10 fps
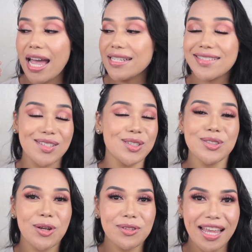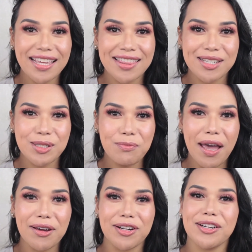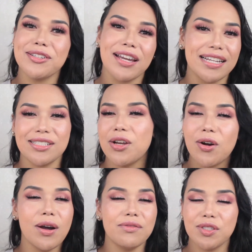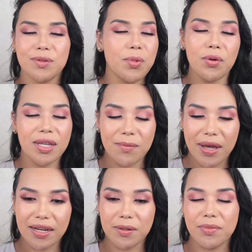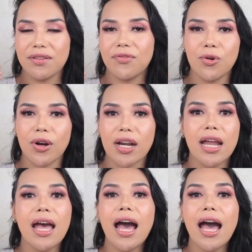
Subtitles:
I still don't like this powder. You guys know I've spoken about it before.